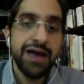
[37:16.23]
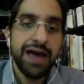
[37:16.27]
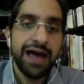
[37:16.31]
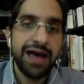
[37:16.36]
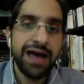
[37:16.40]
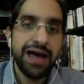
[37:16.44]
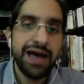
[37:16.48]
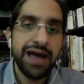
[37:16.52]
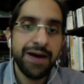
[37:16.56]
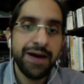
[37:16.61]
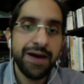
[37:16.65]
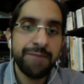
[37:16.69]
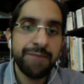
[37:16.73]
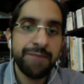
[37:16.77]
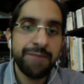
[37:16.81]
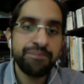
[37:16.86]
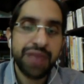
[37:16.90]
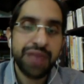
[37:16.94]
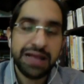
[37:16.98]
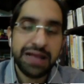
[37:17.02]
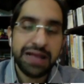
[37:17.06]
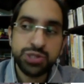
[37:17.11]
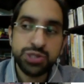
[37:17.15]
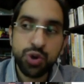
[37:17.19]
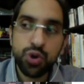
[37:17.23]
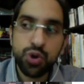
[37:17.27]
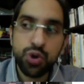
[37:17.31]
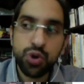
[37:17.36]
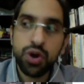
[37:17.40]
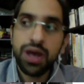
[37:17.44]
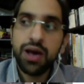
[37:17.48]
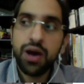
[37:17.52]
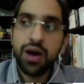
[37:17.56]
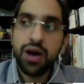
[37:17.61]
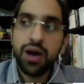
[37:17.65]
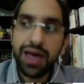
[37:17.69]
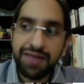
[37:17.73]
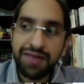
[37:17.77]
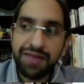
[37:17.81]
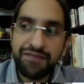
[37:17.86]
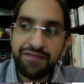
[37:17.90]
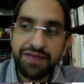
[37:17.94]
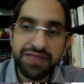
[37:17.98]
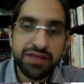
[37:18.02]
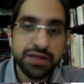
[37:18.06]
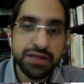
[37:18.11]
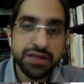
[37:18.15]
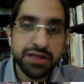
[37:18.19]
And so
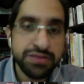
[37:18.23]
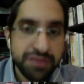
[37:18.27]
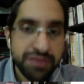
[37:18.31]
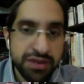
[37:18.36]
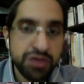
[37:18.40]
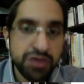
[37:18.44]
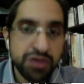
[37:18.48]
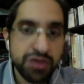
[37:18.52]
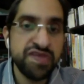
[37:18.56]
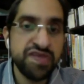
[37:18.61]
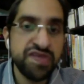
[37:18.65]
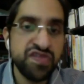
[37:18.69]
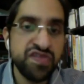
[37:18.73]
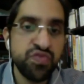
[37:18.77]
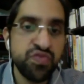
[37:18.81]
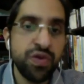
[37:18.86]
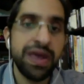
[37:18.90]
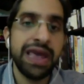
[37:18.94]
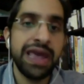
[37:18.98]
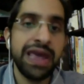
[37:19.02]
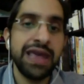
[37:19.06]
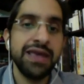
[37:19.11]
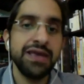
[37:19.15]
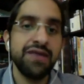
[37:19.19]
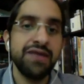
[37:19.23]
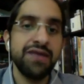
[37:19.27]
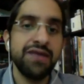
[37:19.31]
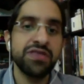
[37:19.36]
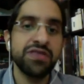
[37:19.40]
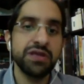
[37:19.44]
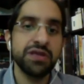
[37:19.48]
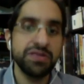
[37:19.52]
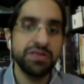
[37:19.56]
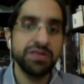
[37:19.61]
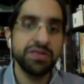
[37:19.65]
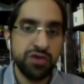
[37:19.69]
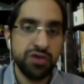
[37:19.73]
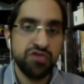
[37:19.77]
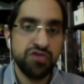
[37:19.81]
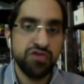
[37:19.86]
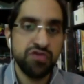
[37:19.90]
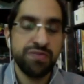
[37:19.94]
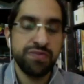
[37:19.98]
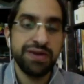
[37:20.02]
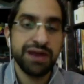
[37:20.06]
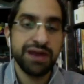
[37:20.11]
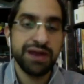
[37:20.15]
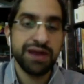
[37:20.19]
if it continues this way, if it continues
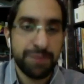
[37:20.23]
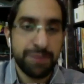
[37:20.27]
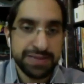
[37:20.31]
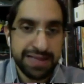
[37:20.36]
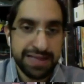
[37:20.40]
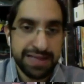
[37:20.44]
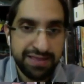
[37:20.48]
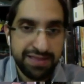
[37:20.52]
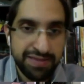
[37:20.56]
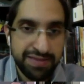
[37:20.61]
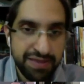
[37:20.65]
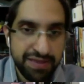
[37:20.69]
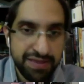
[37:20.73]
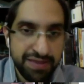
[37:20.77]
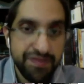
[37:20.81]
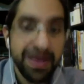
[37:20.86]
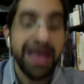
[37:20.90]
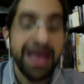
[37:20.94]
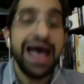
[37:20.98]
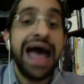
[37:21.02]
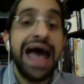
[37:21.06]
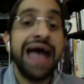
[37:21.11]
to be representative,